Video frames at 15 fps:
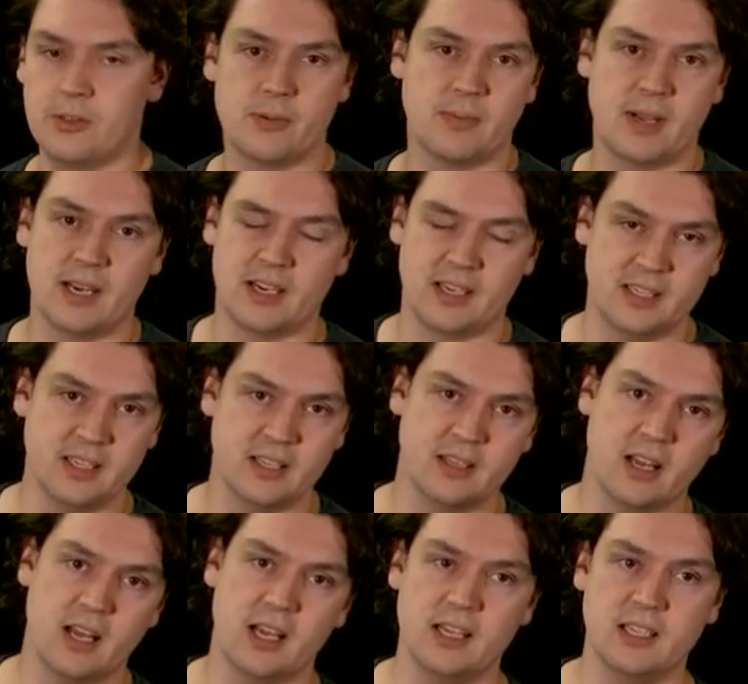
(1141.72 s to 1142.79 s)
main idea
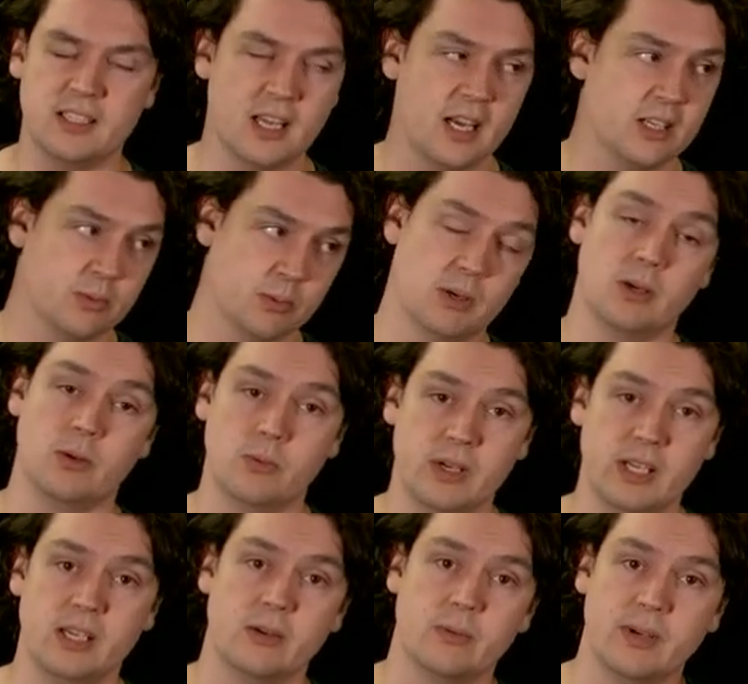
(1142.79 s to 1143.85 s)
there is that, well,
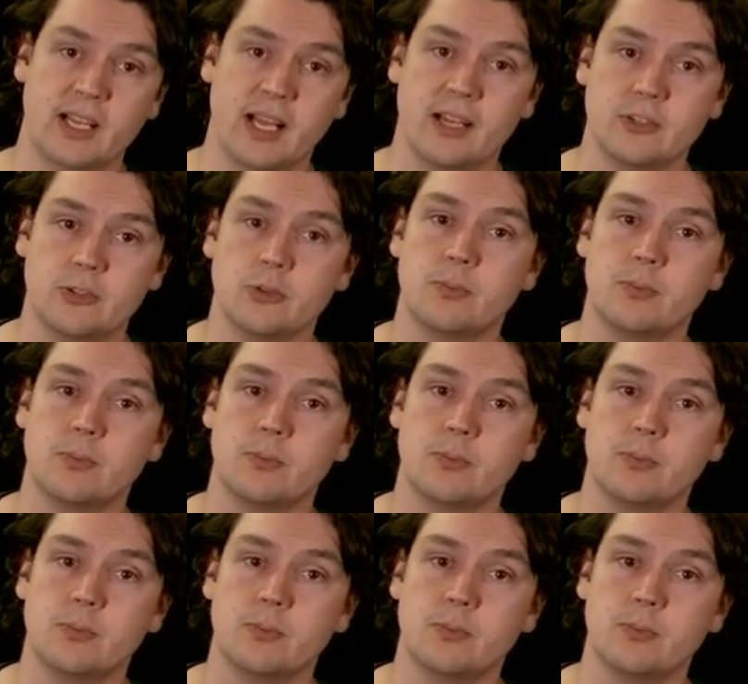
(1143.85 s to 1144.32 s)
we get to